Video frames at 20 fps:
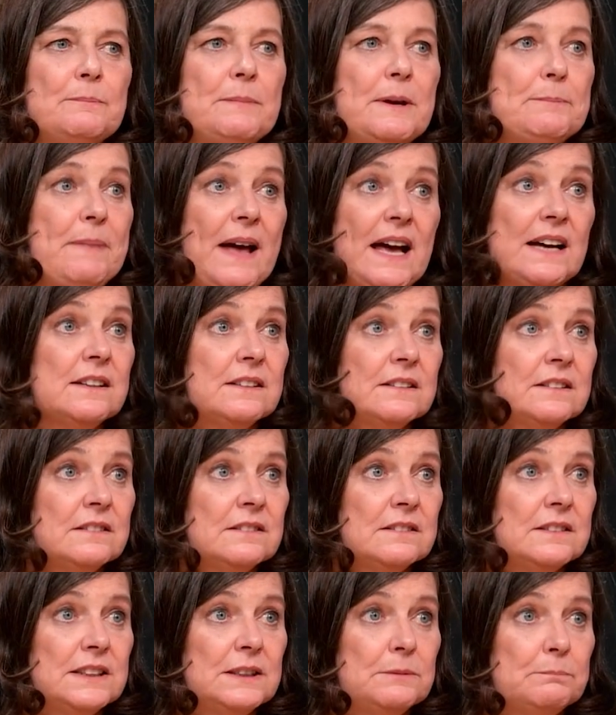big
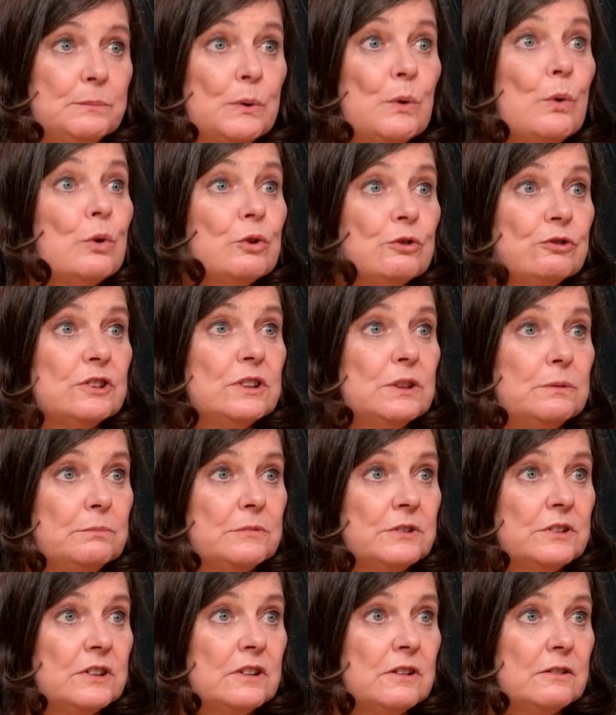banks, the
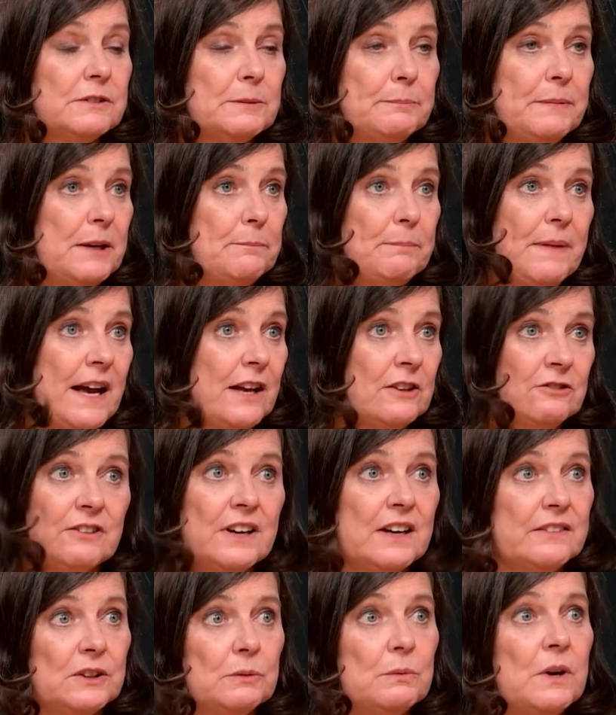boardrooms of the big banks
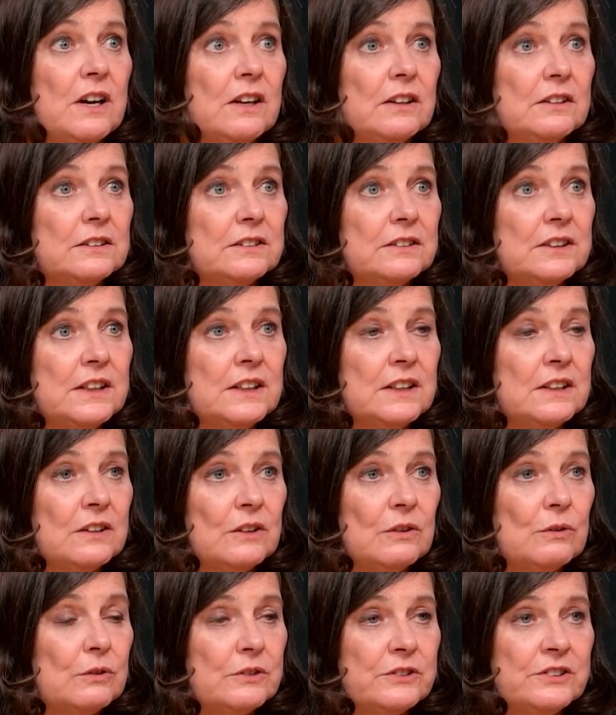around the world,
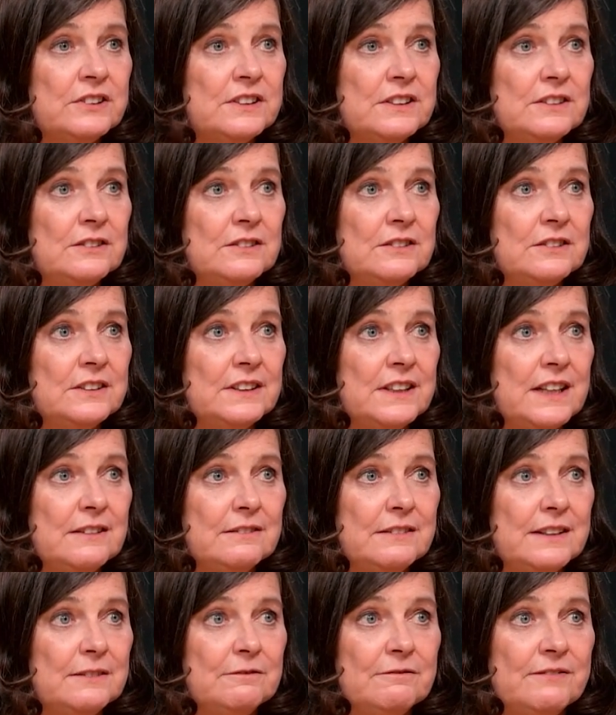all sit,
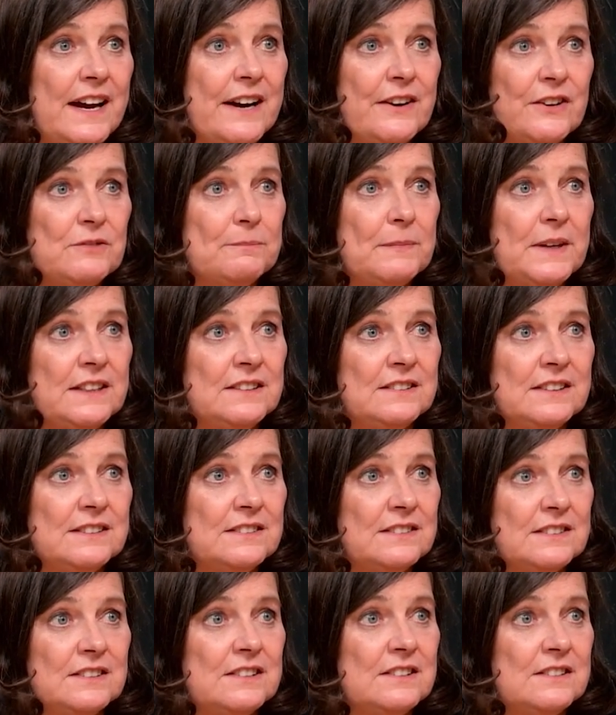in various
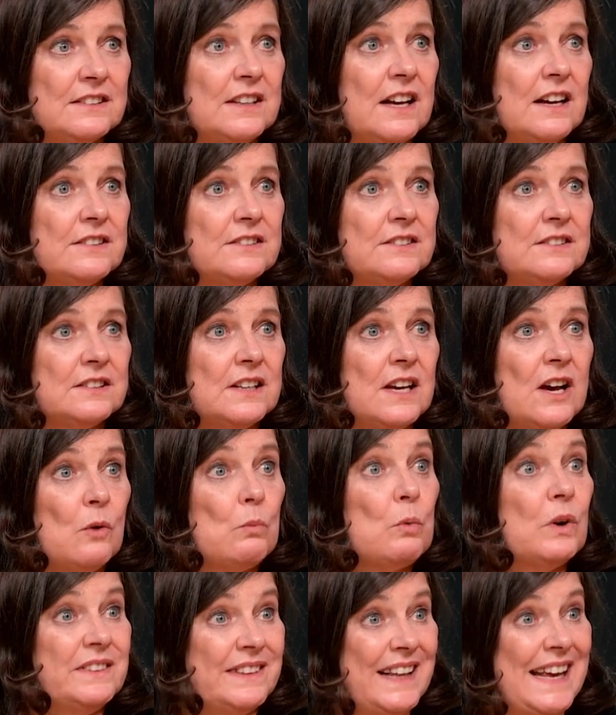meetings and discuss
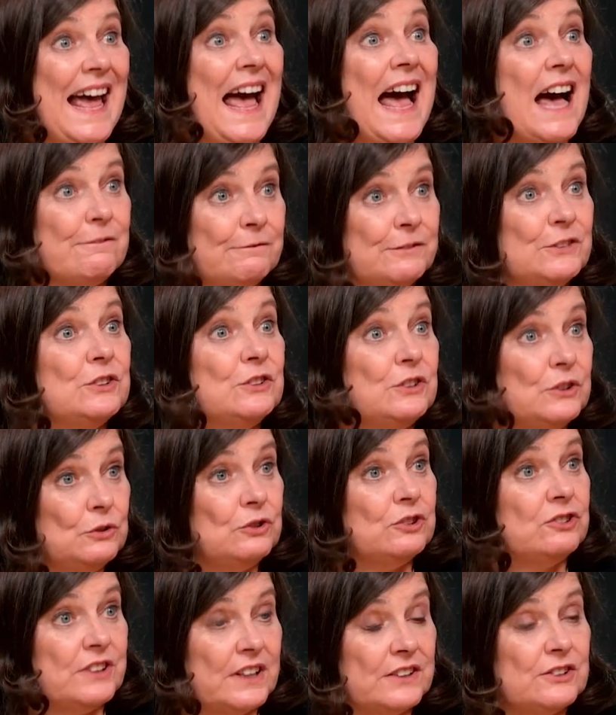what they have to do
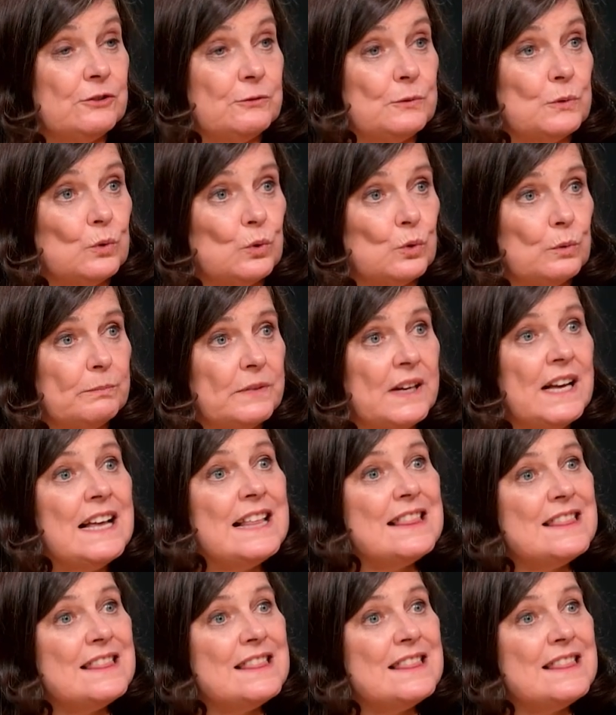to transform.